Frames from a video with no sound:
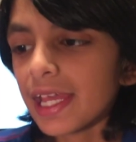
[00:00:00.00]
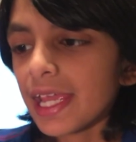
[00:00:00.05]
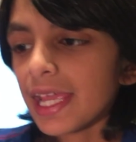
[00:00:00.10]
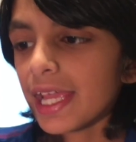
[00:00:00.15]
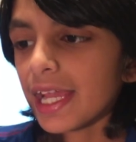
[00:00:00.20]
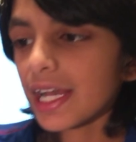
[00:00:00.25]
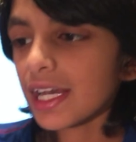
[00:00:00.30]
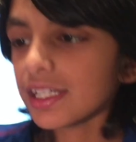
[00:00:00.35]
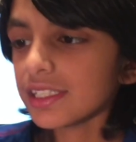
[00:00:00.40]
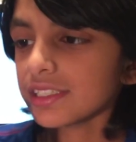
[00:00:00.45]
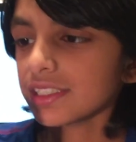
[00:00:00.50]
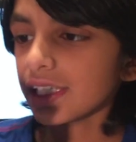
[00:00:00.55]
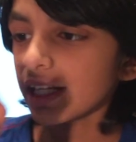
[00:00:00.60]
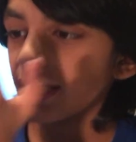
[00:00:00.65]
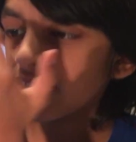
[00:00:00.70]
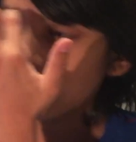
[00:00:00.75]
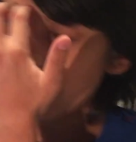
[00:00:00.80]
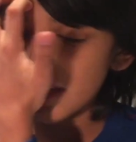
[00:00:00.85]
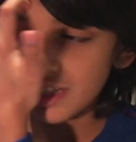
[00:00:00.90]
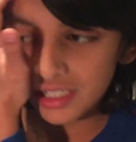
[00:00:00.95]
And
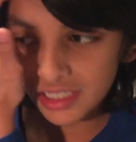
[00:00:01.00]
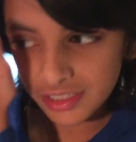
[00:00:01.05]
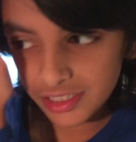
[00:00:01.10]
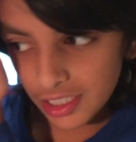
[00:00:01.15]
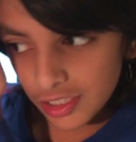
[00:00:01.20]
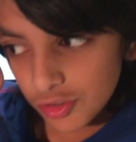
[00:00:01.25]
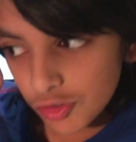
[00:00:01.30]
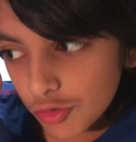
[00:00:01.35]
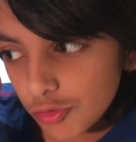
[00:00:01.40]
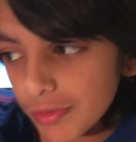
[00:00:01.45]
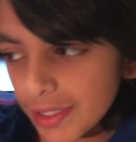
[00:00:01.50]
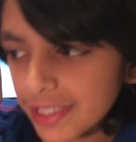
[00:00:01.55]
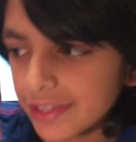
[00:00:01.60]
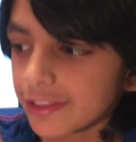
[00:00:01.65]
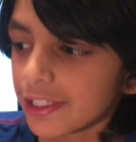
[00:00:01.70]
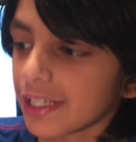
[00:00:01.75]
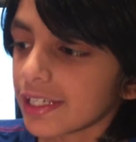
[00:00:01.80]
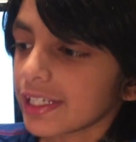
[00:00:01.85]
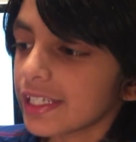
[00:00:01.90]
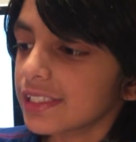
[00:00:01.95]
another
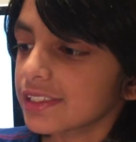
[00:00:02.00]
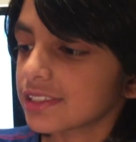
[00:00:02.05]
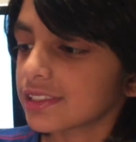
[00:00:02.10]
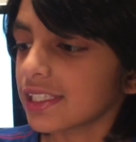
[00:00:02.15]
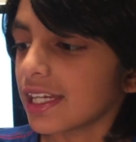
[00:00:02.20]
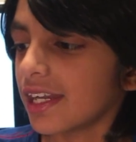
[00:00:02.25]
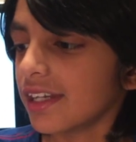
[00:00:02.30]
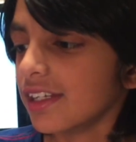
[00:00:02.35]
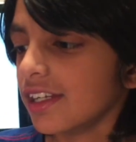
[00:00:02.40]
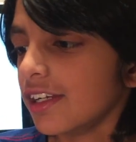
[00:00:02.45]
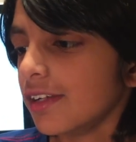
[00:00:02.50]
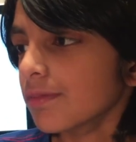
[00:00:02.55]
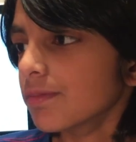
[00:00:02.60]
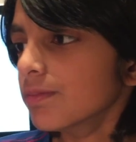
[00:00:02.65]
great thing is that